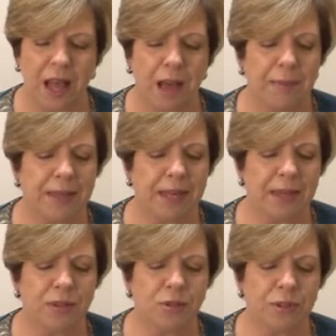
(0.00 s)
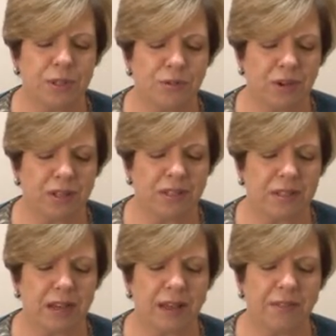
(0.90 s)
I began doing drugs,
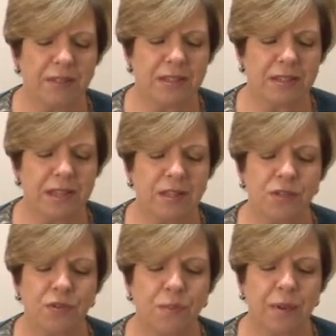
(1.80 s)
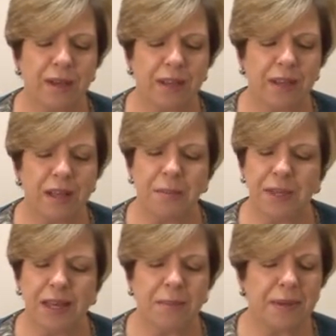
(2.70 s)
and having sex for money
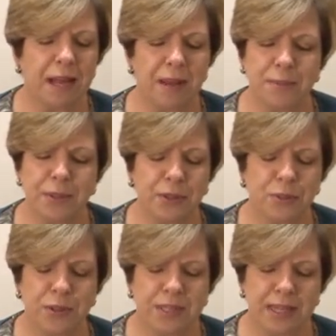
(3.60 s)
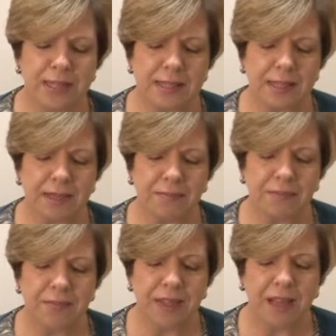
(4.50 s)
became an absolute necessity.
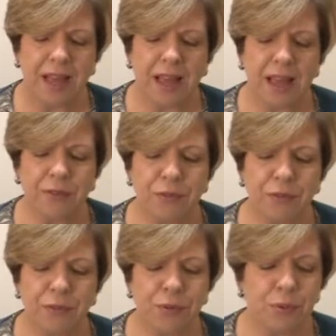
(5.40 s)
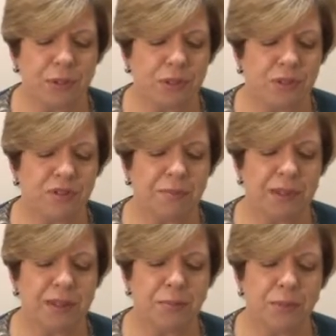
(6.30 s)
After a few years of
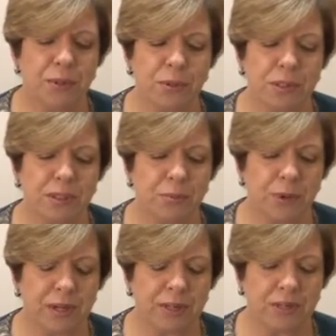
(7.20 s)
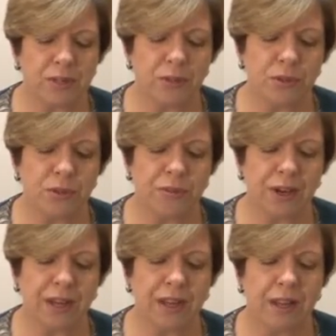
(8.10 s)
being abused in the prostitution
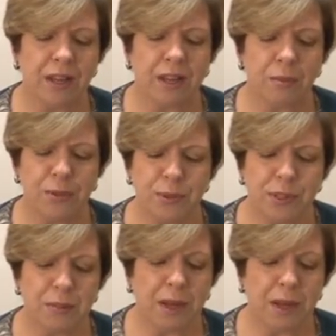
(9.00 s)
ring, abusing